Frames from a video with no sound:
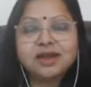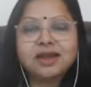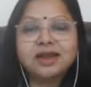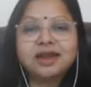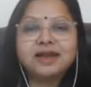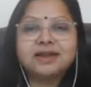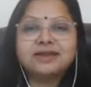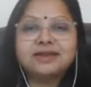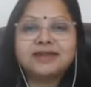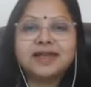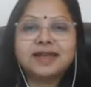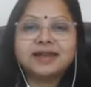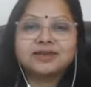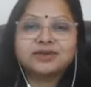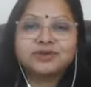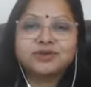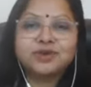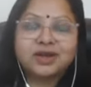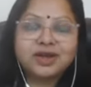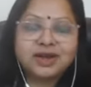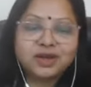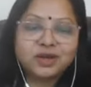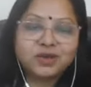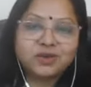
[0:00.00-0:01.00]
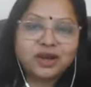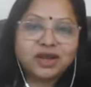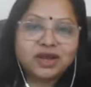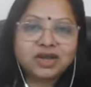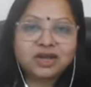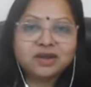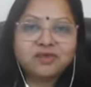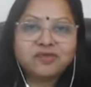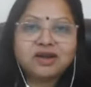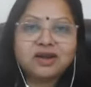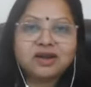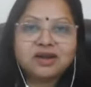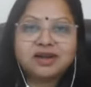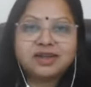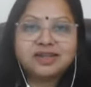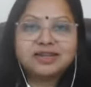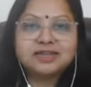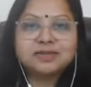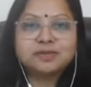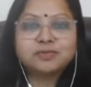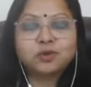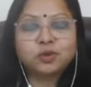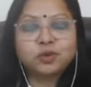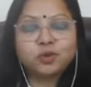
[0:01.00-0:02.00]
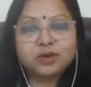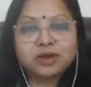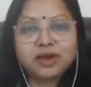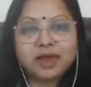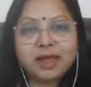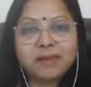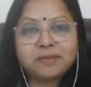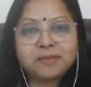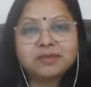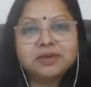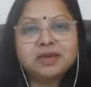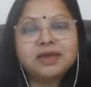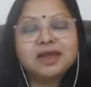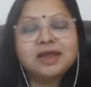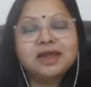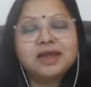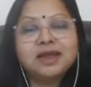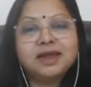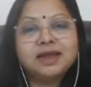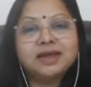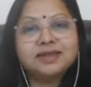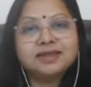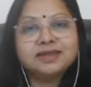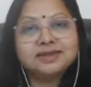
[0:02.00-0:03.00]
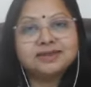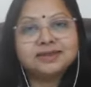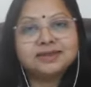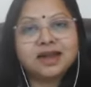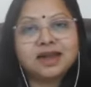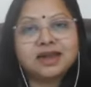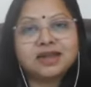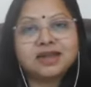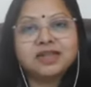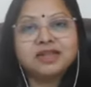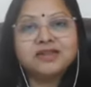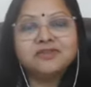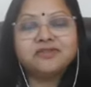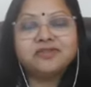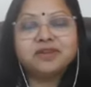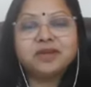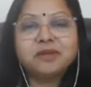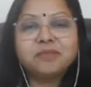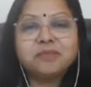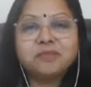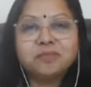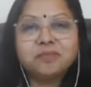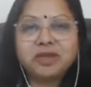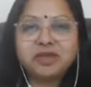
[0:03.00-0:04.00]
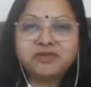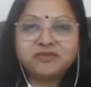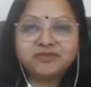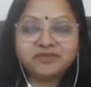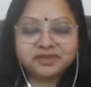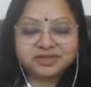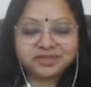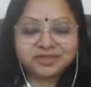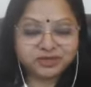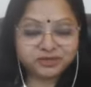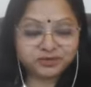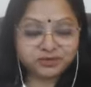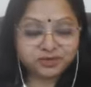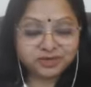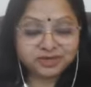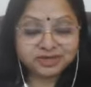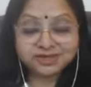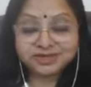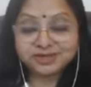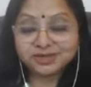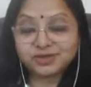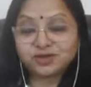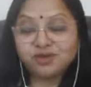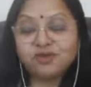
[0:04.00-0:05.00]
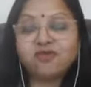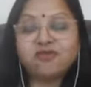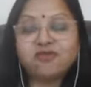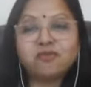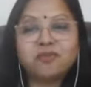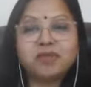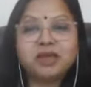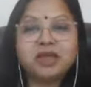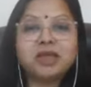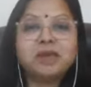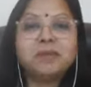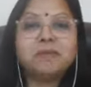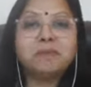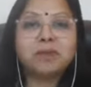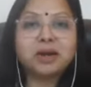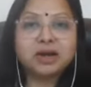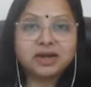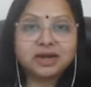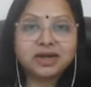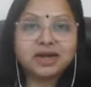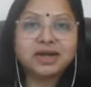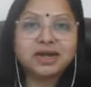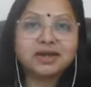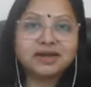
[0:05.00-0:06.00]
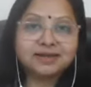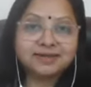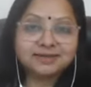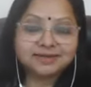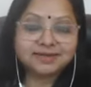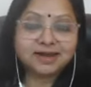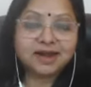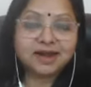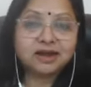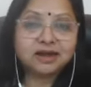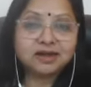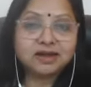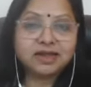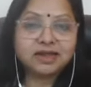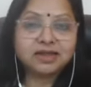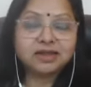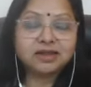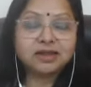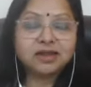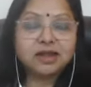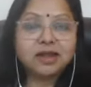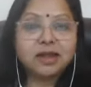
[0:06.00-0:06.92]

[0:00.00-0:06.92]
It's actually a 21 days program. It is starting from May 1st. 1st of May, Monday it is starting.